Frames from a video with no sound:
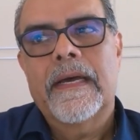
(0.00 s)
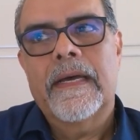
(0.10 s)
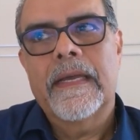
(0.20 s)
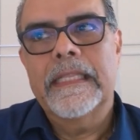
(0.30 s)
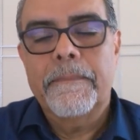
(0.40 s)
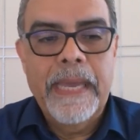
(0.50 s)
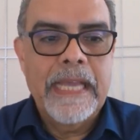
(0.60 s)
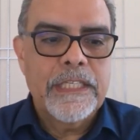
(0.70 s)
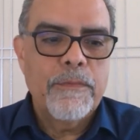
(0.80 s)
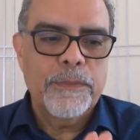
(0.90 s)
In the
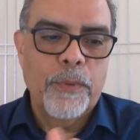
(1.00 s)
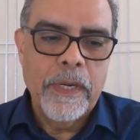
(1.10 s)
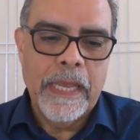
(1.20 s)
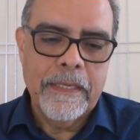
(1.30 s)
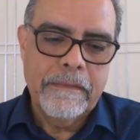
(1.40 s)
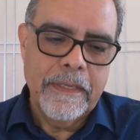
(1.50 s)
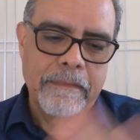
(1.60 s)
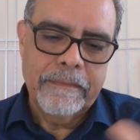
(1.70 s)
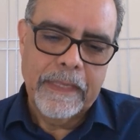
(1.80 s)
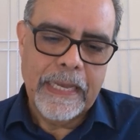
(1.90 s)
past, it was more like,
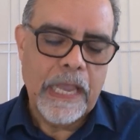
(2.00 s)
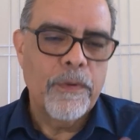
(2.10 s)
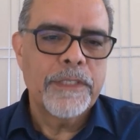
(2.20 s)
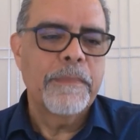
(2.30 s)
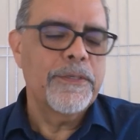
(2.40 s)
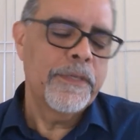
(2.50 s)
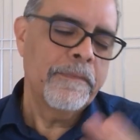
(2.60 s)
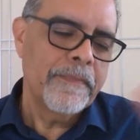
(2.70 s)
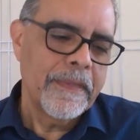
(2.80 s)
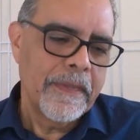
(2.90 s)
like I was
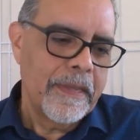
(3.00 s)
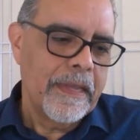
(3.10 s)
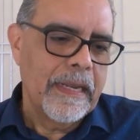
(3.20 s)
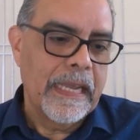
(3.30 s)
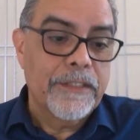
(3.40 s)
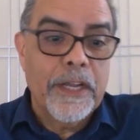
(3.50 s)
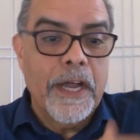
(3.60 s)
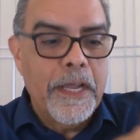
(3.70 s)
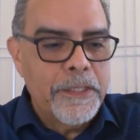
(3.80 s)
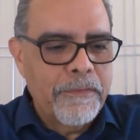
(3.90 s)
mentioned, like the
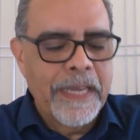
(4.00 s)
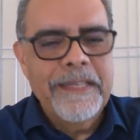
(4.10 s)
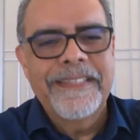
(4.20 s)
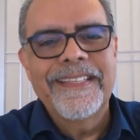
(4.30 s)
gods, right?